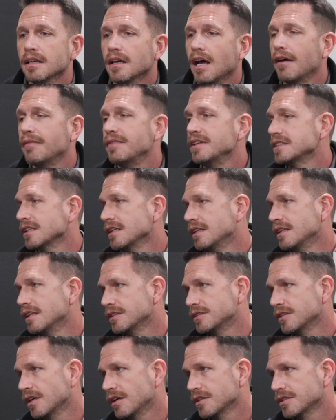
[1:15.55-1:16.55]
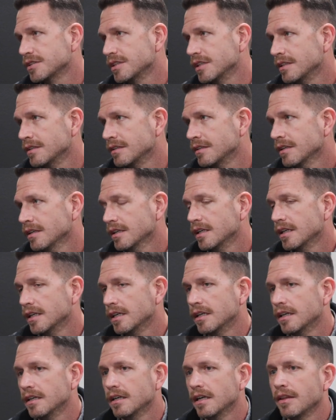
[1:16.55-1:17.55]
obviously the exhaustion
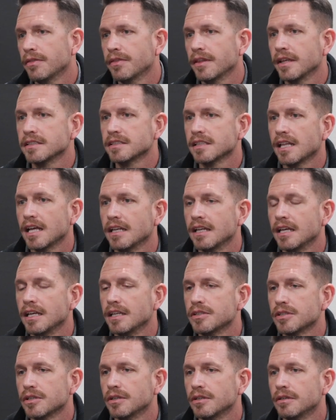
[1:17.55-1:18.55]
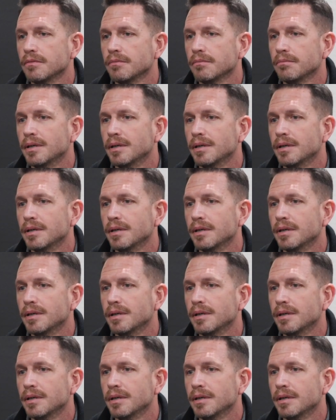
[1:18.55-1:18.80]
and things of that nature.